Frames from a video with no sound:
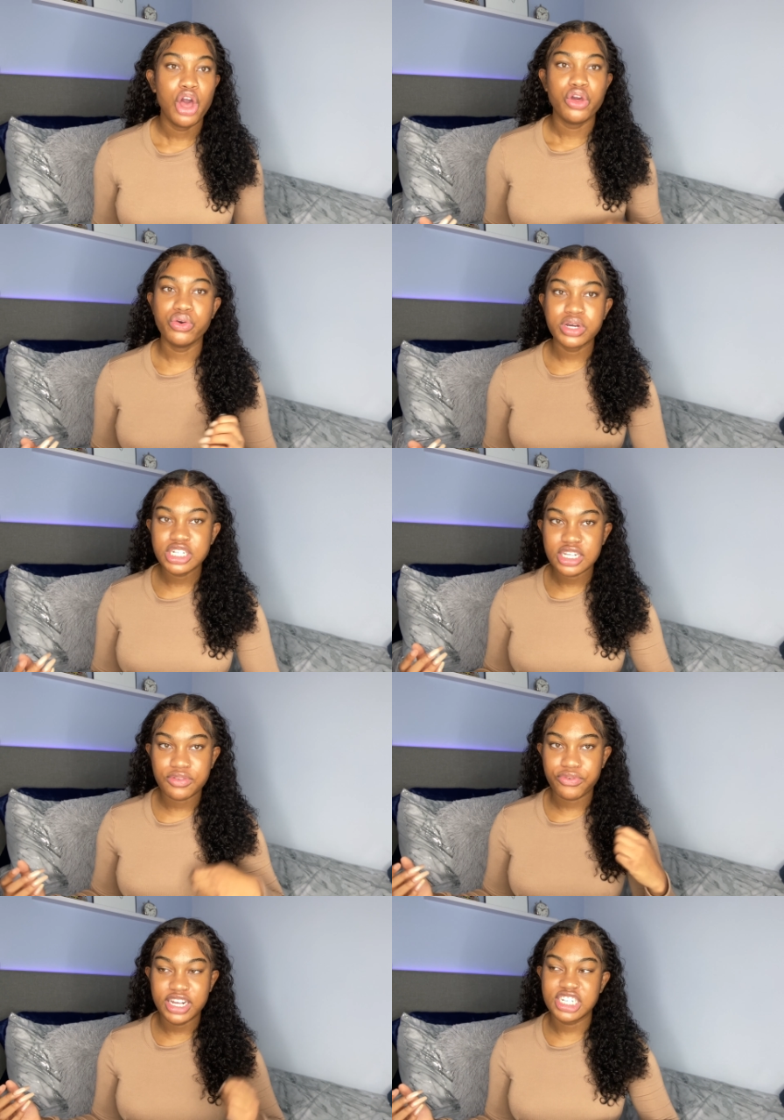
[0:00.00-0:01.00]
You can
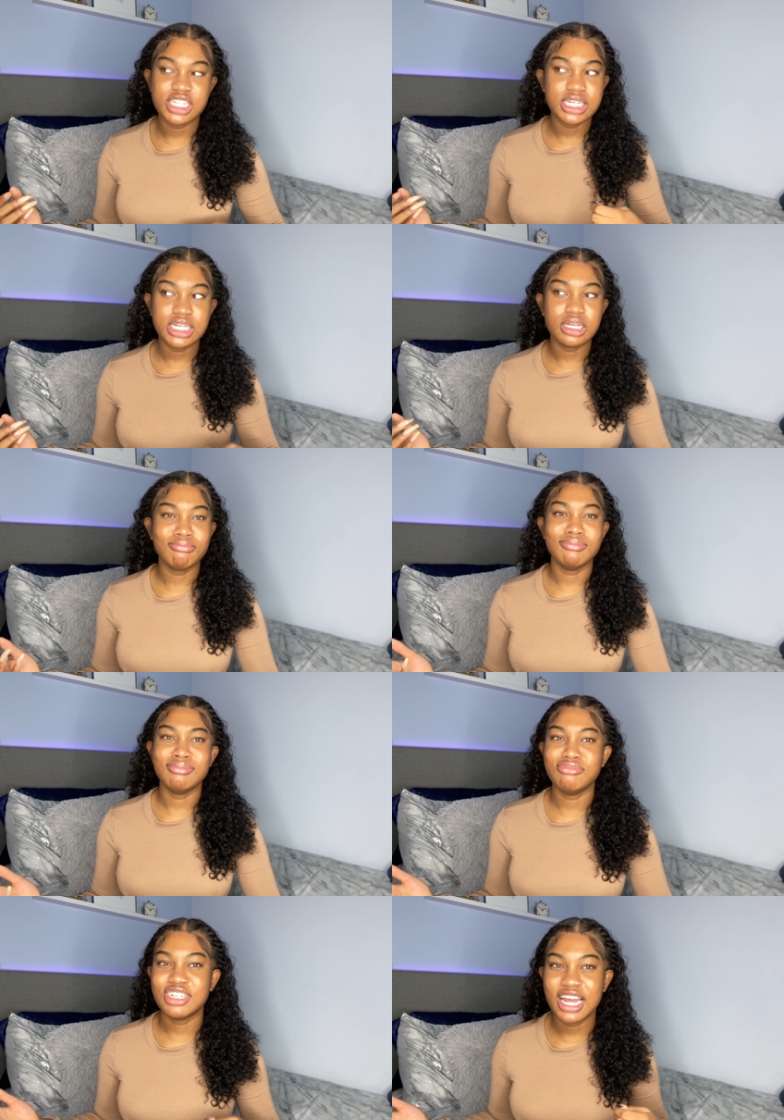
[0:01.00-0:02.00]
just freshly
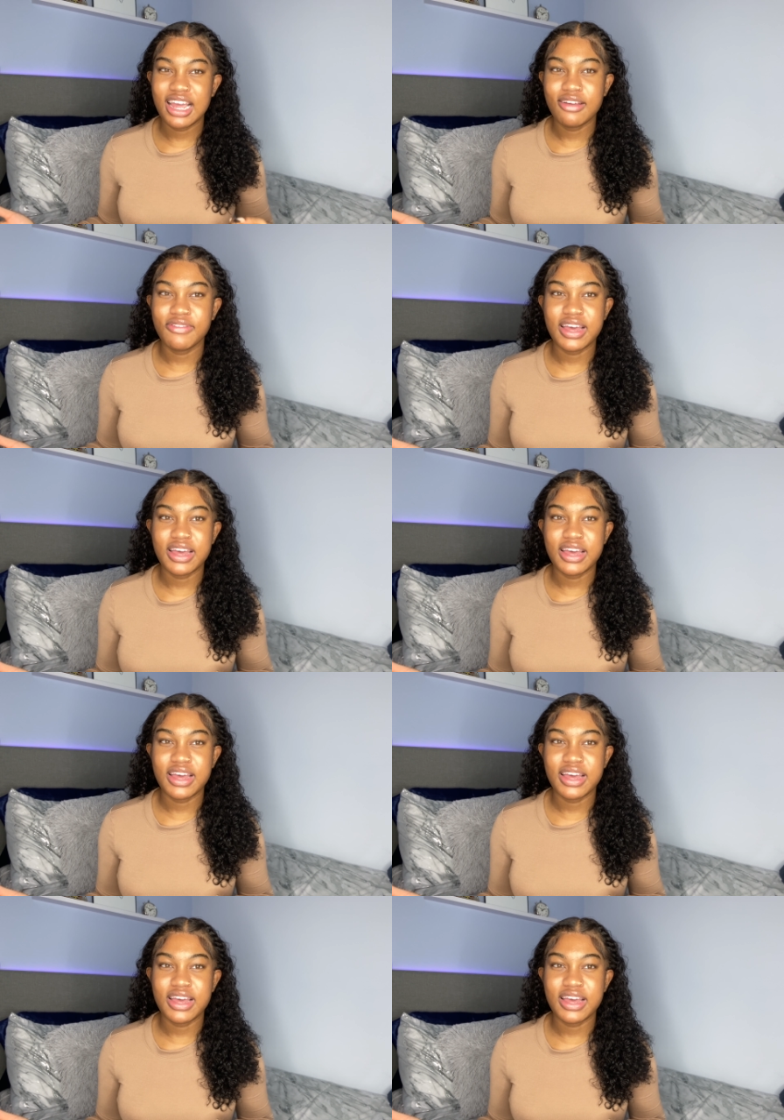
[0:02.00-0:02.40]
shave